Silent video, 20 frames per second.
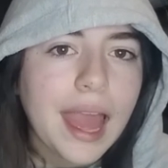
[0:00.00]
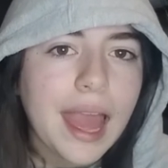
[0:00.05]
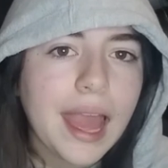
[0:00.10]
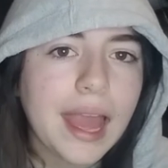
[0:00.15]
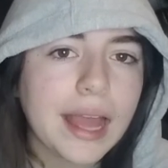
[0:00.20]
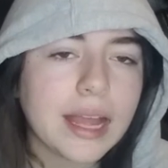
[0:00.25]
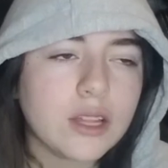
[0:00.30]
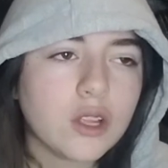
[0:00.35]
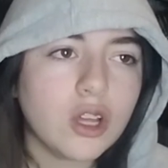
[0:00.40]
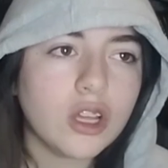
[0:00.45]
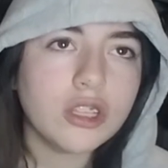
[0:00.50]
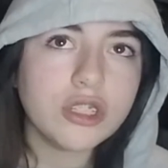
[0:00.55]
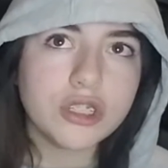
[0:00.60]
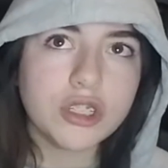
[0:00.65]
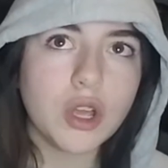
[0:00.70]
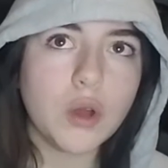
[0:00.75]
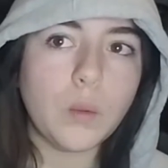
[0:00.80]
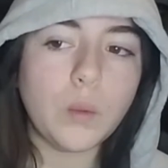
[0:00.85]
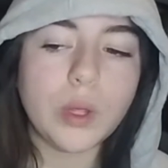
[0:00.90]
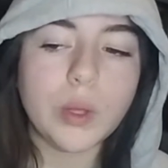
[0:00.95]
And
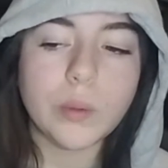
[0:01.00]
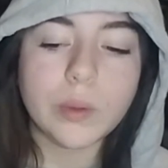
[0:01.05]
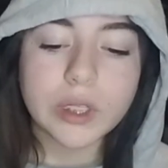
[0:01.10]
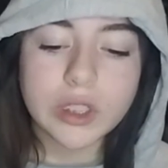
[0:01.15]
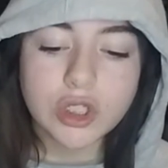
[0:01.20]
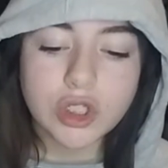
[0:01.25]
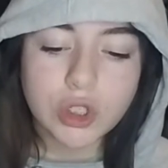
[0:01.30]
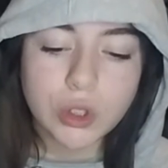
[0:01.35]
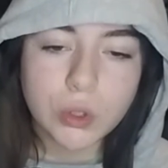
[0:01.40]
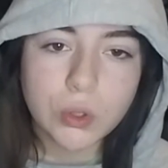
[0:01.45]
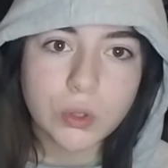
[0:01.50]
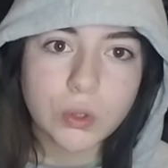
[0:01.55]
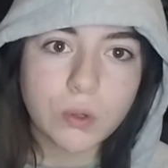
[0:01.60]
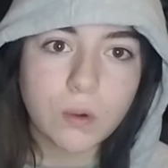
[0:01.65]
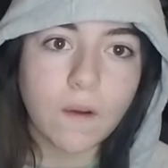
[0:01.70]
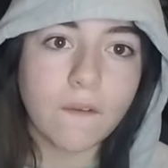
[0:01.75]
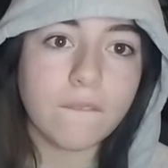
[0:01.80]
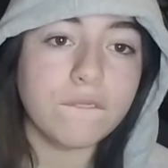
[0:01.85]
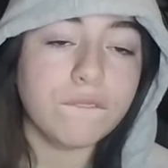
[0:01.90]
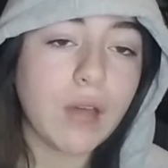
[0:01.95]
also we went
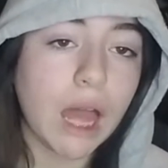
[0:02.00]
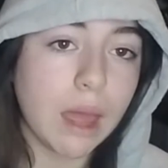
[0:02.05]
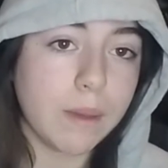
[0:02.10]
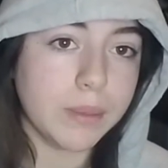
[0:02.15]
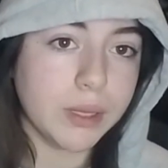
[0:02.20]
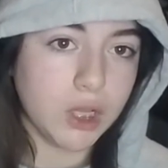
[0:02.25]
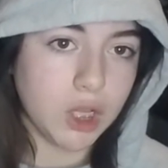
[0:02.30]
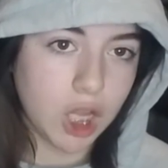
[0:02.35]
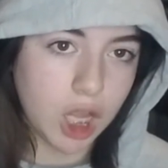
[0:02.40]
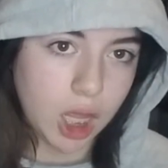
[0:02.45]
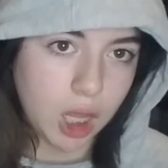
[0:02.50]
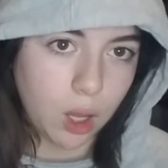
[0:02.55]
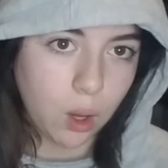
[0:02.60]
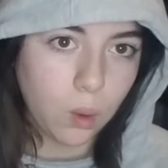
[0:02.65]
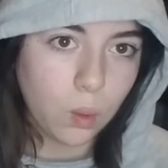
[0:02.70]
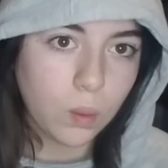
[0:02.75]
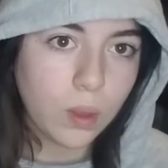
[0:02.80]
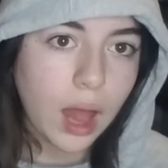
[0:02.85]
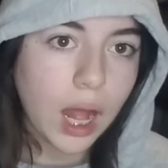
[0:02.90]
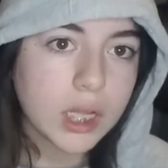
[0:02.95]
to Five
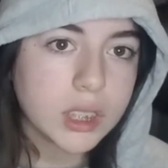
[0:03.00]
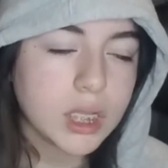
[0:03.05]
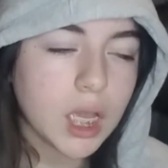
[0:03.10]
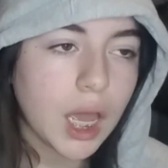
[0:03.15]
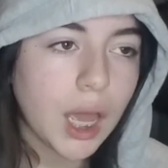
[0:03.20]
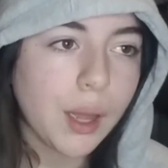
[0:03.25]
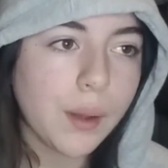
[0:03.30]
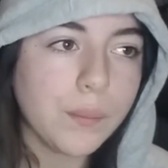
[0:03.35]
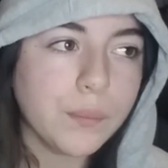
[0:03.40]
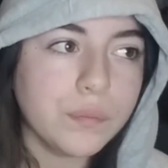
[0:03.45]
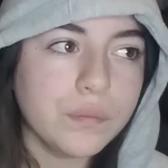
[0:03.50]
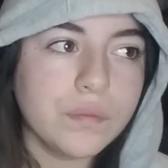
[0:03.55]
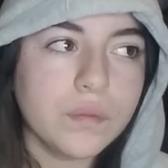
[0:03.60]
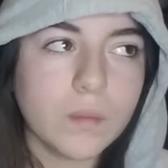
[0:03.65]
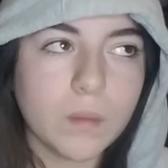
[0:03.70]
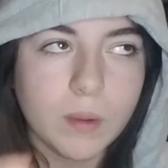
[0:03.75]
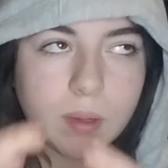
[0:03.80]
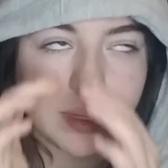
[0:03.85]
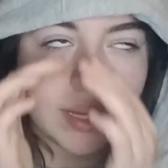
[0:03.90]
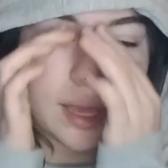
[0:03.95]
Below that day,
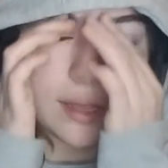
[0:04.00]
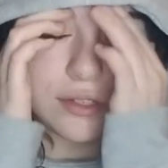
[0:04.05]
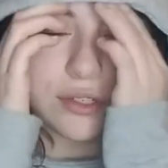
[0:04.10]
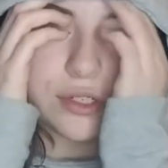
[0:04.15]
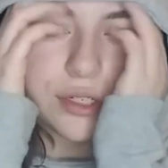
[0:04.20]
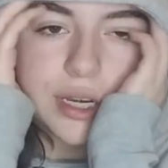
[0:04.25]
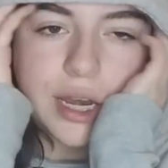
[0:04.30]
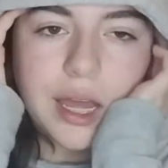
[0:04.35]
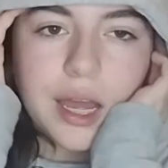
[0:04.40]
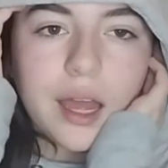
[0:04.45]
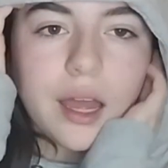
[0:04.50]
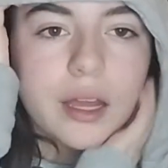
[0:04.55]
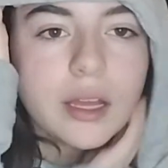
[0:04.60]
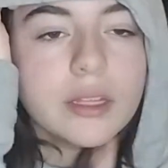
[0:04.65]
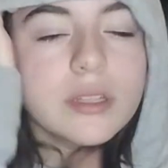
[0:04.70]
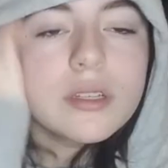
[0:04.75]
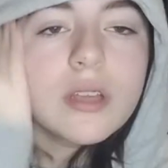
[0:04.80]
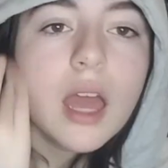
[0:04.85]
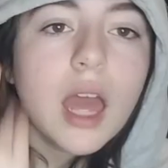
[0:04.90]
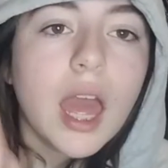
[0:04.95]
well, yesterday, I
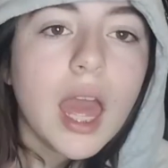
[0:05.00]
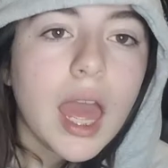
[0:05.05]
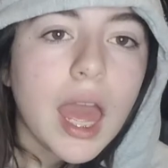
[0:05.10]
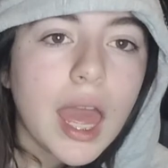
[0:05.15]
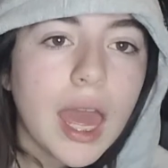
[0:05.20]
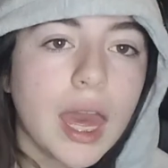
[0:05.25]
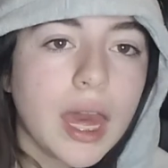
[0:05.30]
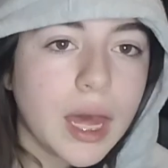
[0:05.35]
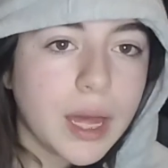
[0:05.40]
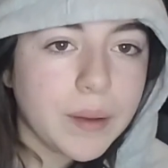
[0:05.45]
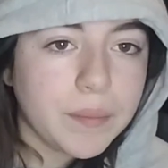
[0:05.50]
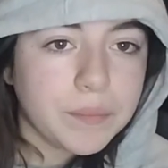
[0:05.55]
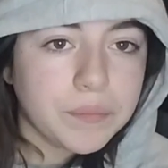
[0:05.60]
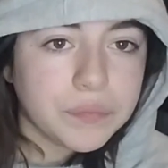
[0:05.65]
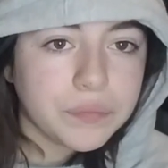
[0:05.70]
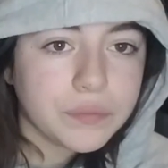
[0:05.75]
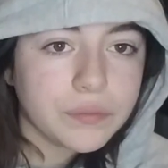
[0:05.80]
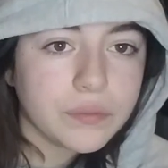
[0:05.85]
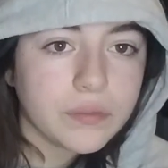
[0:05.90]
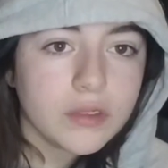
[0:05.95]
guess.
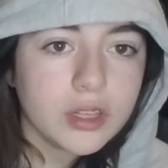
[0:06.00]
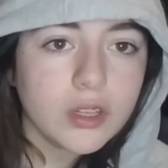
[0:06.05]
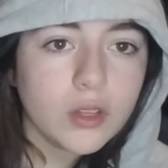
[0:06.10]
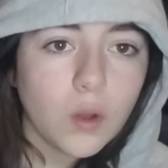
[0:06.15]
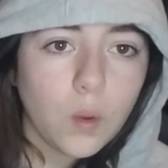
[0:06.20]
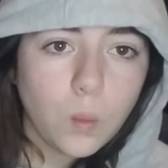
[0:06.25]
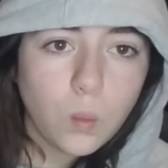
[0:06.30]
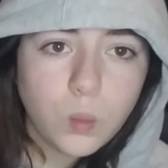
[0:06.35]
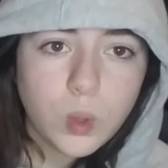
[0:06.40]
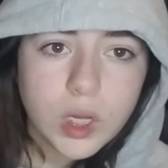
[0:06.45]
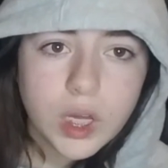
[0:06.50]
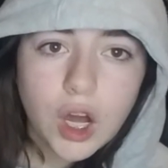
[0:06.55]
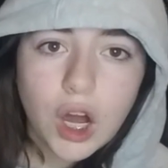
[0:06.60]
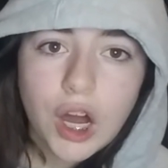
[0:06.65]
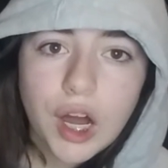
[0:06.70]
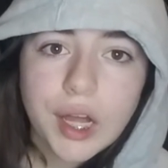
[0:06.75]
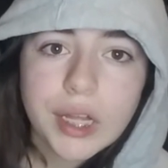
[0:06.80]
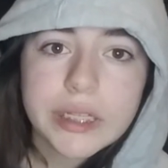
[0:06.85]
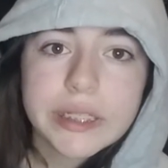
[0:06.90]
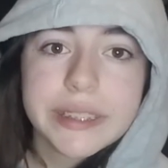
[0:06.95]
And we
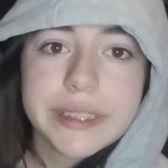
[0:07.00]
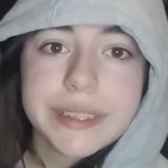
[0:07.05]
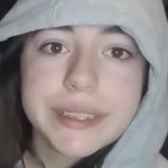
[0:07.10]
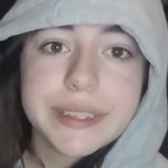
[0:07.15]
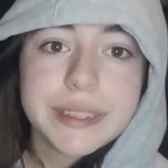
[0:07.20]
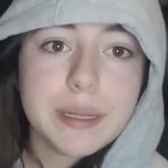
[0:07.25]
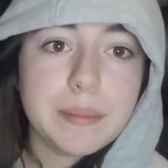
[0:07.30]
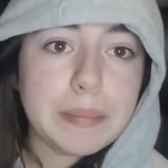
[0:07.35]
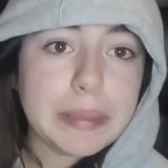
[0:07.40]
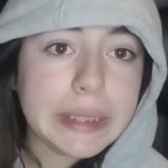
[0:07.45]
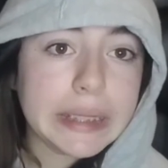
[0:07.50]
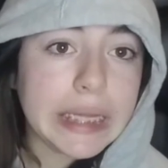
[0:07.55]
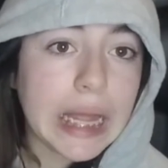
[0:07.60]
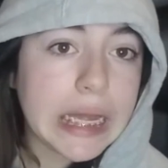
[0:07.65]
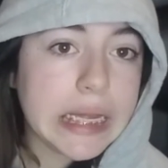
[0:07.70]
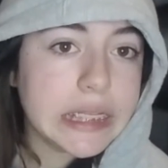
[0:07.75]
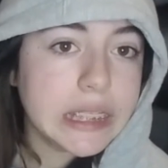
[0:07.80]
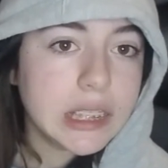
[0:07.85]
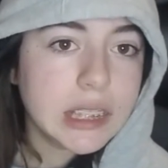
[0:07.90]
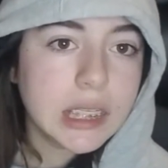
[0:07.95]
got some
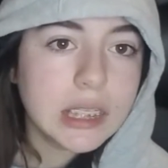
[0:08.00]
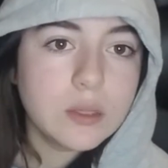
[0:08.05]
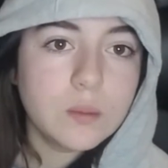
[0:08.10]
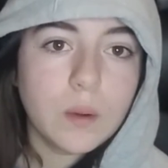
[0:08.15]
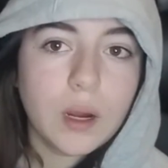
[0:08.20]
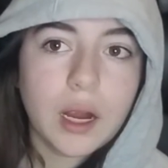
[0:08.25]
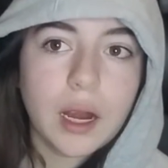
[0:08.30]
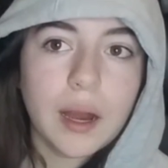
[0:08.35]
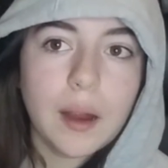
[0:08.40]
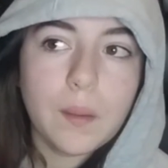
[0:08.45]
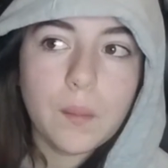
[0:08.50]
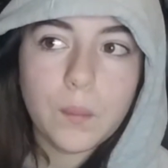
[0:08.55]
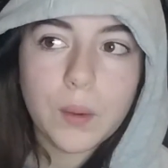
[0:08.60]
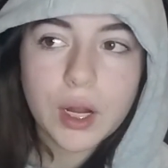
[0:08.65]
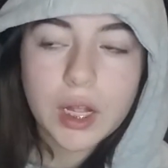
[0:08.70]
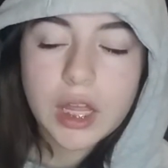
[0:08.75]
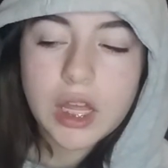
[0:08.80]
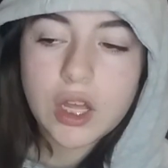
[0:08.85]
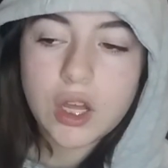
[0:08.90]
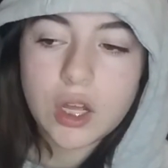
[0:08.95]
lights because we're
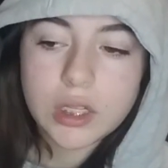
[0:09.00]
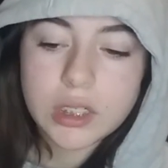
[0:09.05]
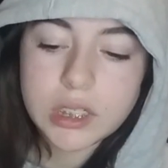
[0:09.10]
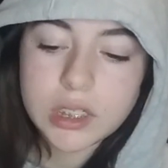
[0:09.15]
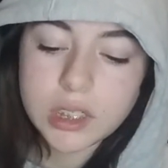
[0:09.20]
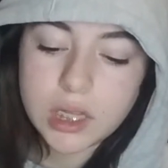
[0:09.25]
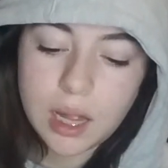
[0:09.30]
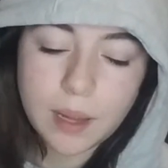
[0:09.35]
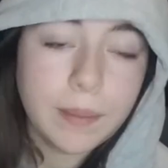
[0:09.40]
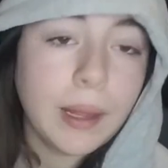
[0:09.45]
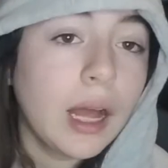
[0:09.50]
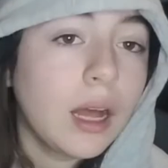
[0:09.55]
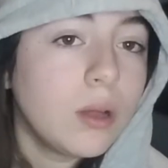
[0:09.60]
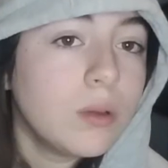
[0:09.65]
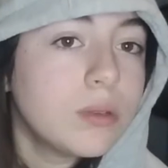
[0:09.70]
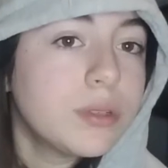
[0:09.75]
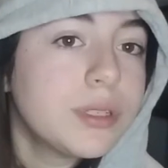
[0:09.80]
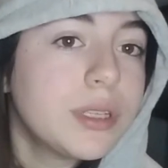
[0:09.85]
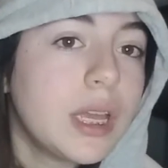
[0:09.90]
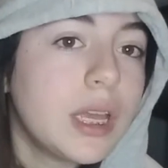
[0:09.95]
working on his
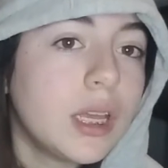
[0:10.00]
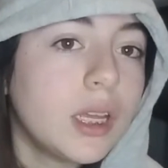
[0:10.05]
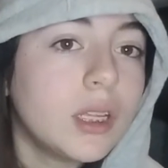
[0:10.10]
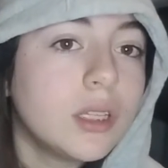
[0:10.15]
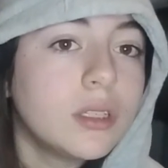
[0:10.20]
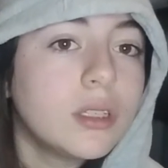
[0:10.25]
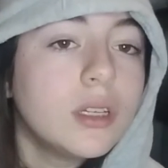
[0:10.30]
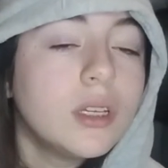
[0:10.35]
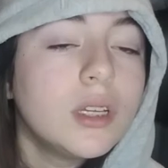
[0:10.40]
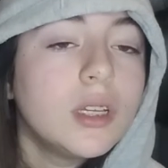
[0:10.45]
clubhouse and